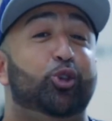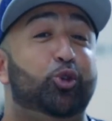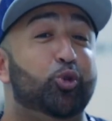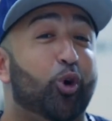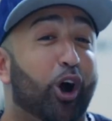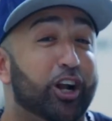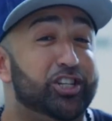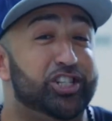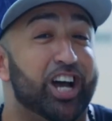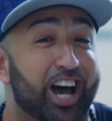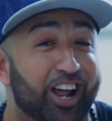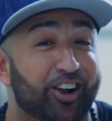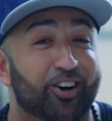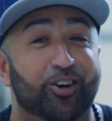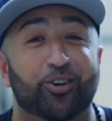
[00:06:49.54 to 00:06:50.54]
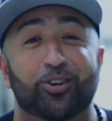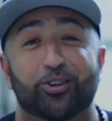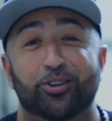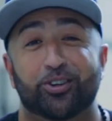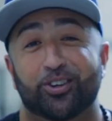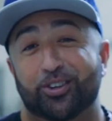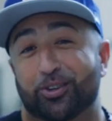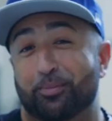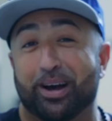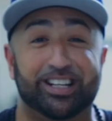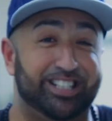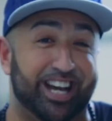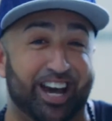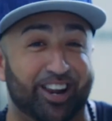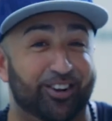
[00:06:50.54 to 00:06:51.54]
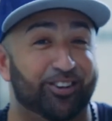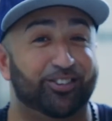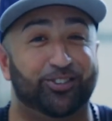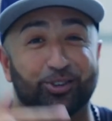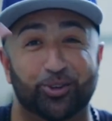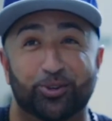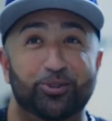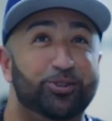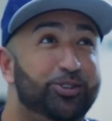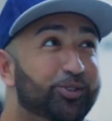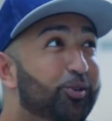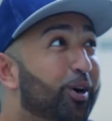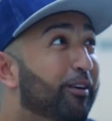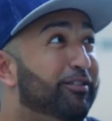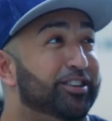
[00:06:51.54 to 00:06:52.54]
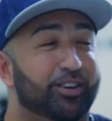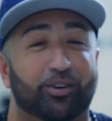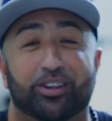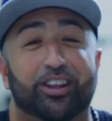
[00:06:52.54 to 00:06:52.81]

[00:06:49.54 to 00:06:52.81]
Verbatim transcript: to our channel, to my channel, to who's, whoever.